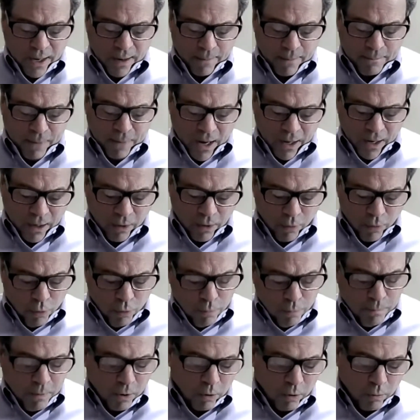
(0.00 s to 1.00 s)
and my
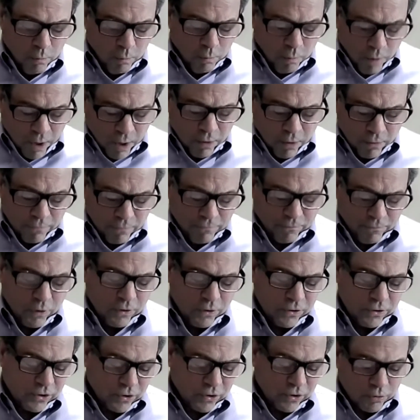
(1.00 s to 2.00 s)
uber
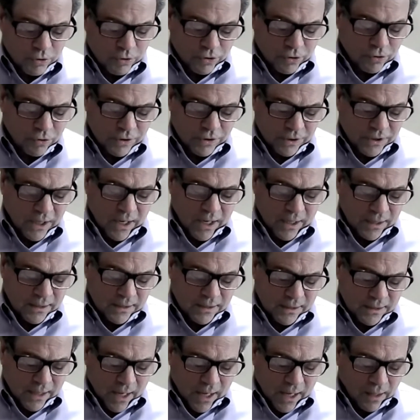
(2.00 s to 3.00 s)
wonderful social
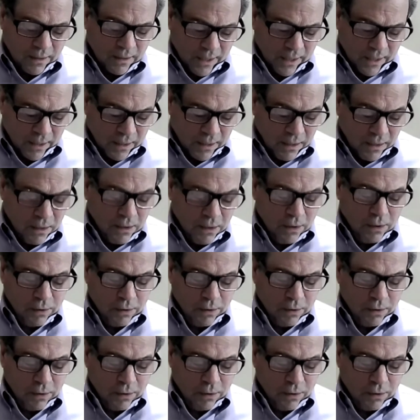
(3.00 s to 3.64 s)
science colleague,